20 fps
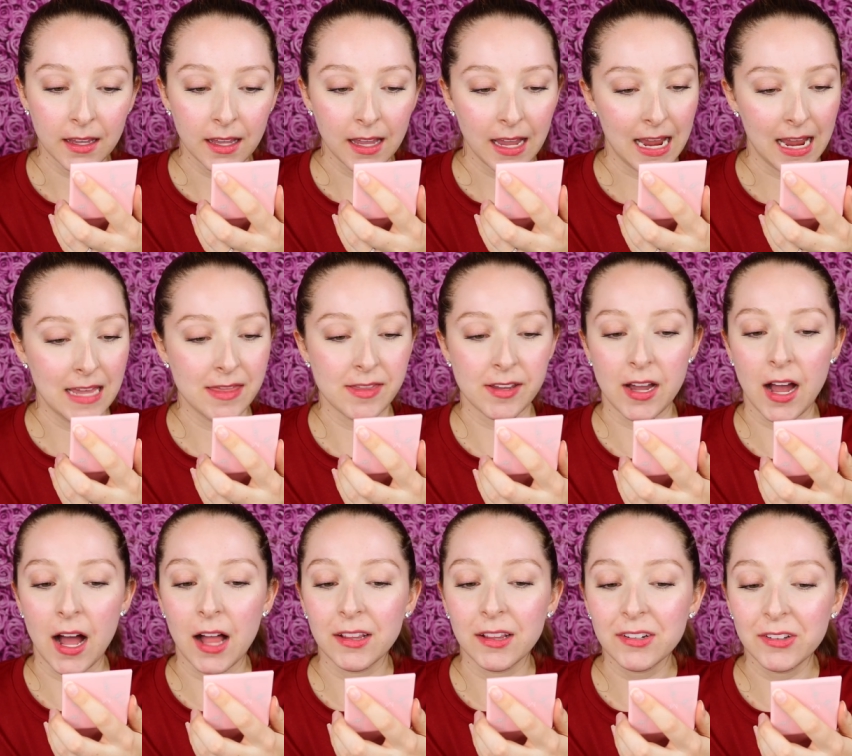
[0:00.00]
And the
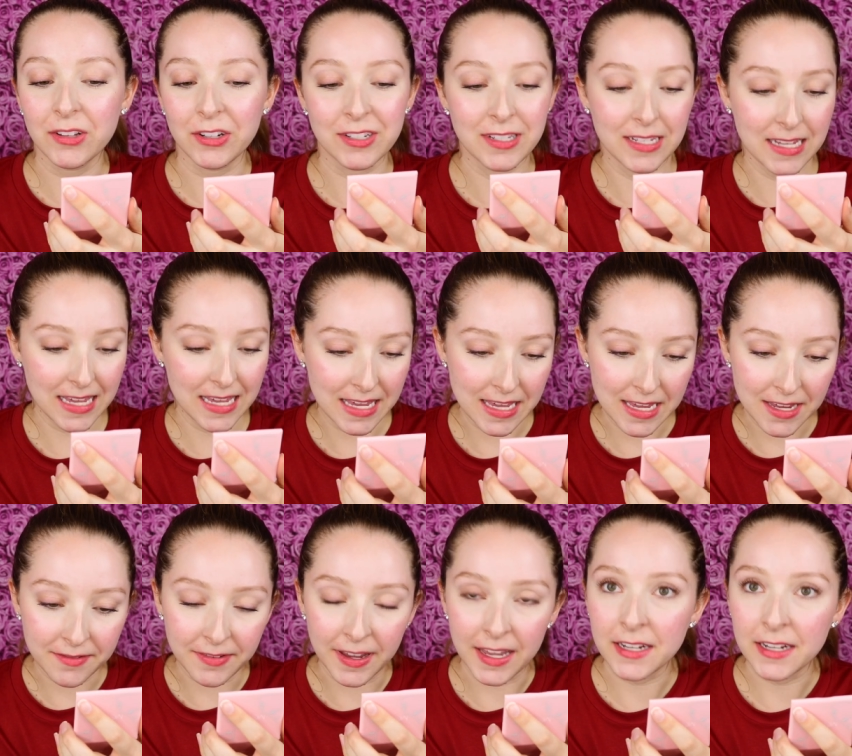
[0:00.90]
color looks
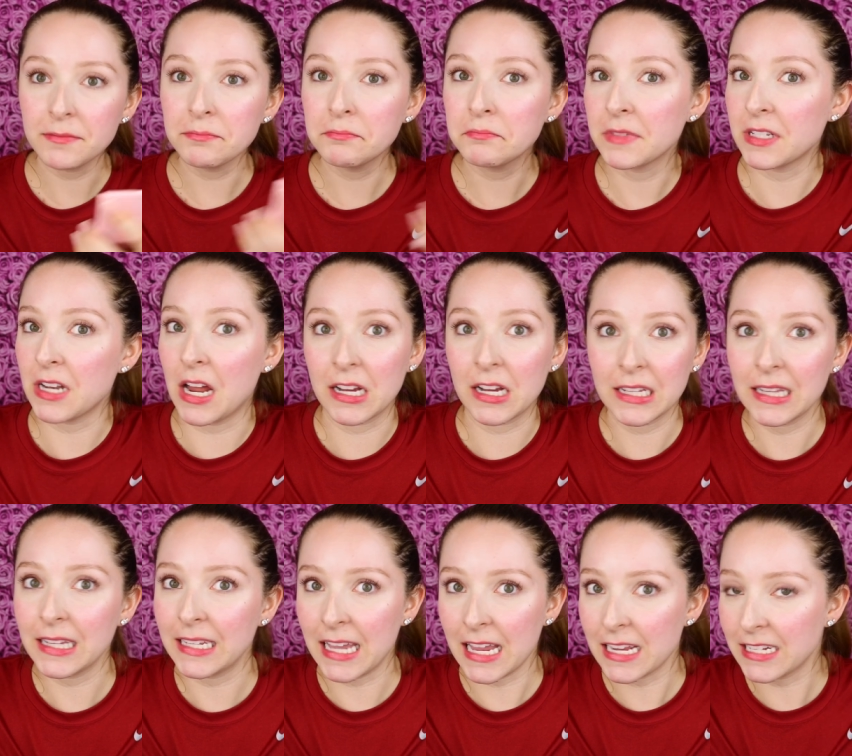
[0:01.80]
even. It's not
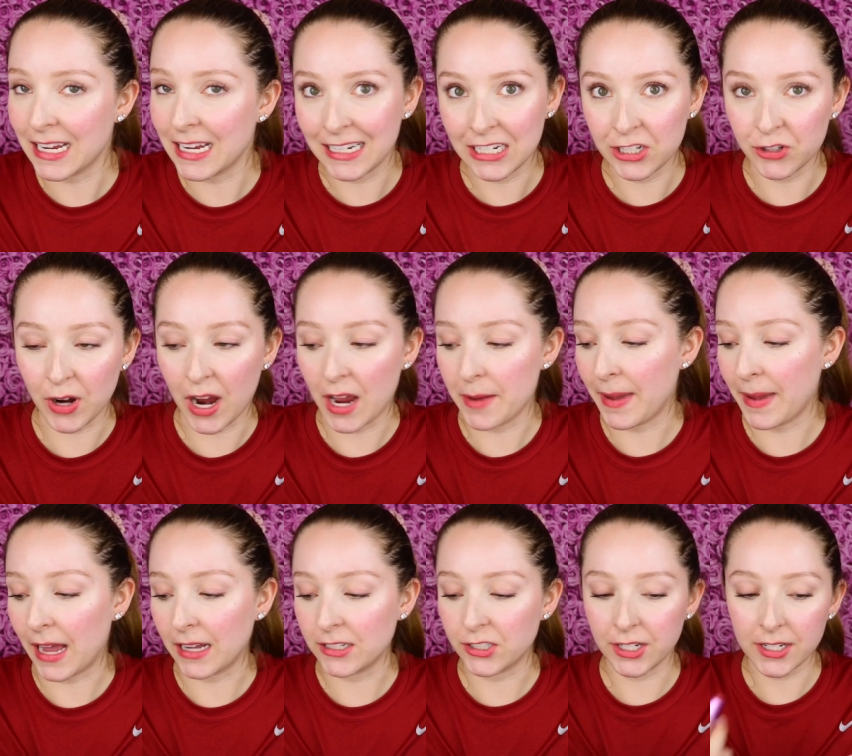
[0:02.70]
clinging to any dry
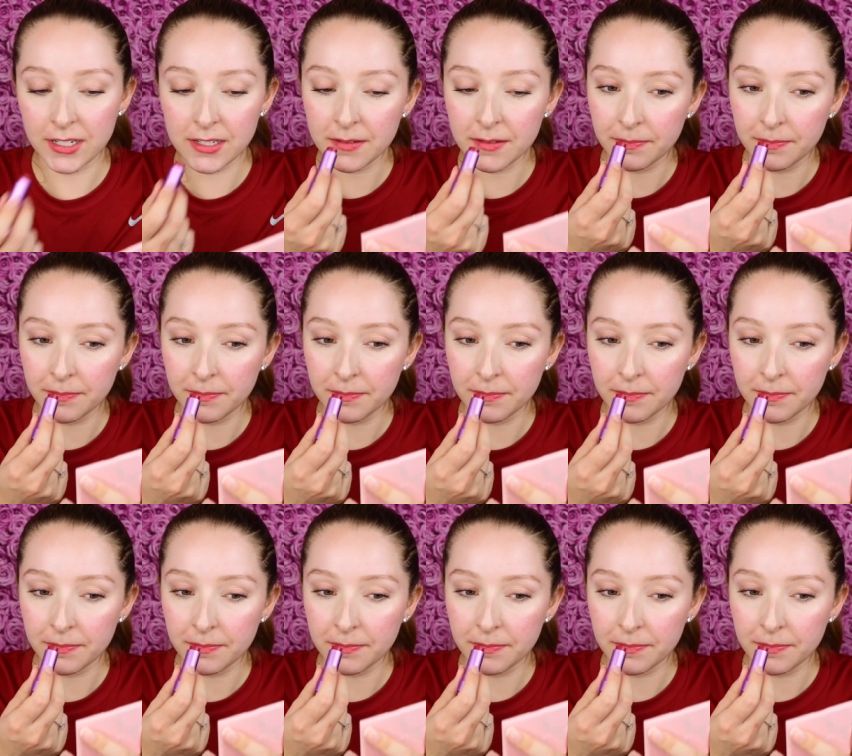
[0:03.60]
patches.